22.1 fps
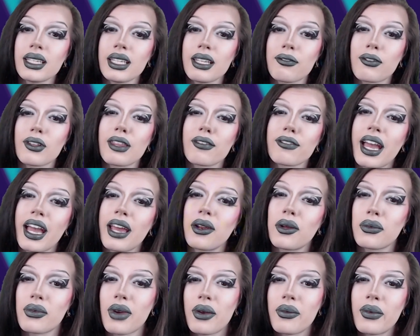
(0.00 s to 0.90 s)
for the final
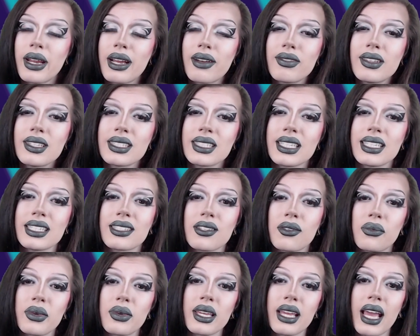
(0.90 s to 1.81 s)
runway of the
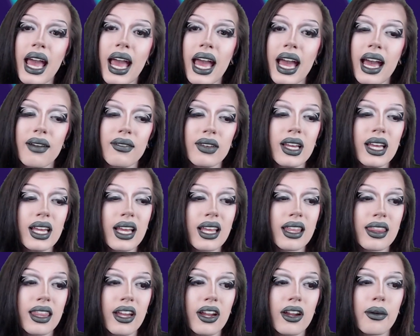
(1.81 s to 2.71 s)
season, we have
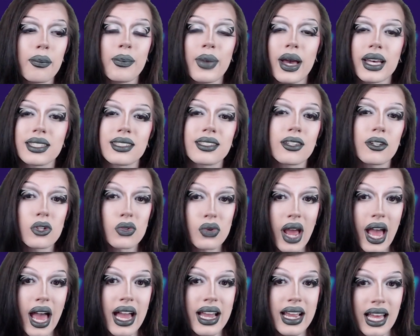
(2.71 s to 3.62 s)
their best
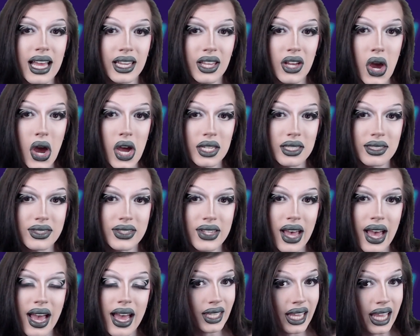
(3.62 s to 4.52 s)
drag
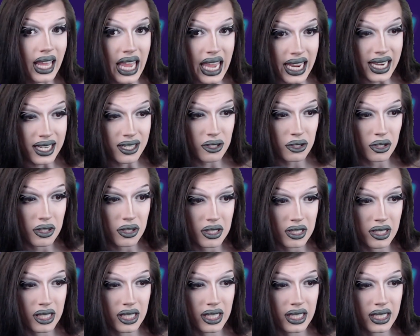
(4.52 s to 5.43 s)
eleganza, Angel's
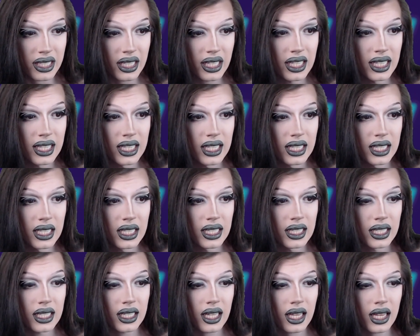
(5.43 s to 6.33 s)
look.
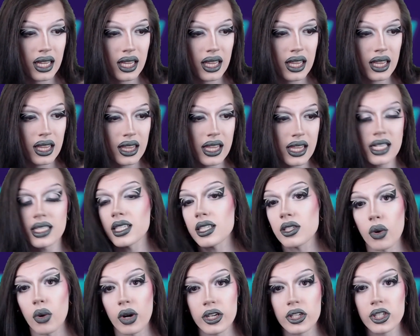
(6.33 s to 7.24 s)
This is
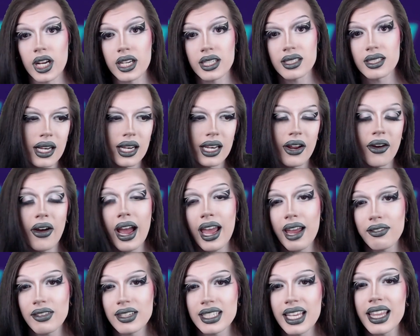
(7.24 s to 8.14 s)
gorgeous. Now I
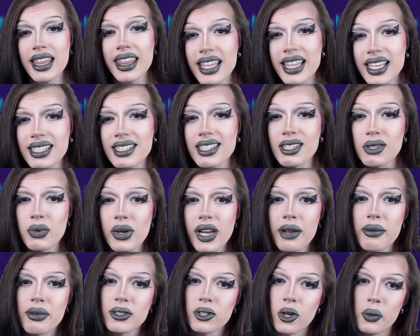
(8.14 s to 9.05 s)
have to say, this is what I
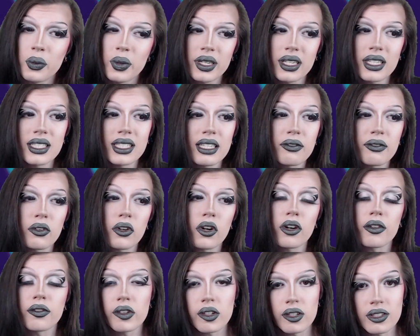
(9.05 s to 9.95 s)
was hoping to see for
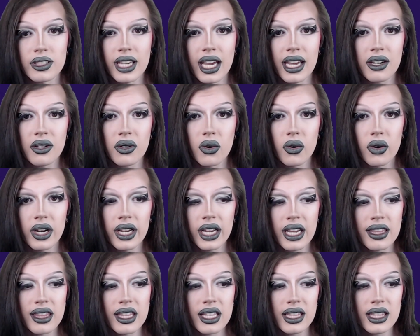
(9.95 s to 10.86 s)
her first category. I
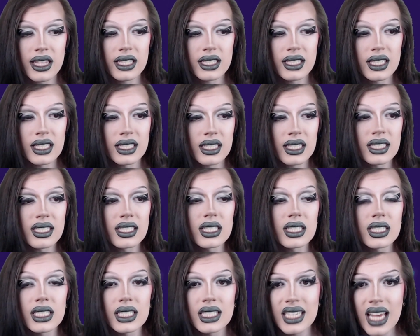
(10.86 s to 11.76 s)
think this is
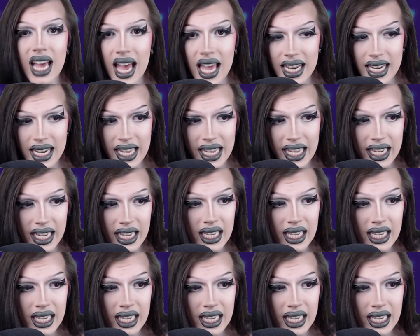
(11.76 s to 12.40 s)
stunning.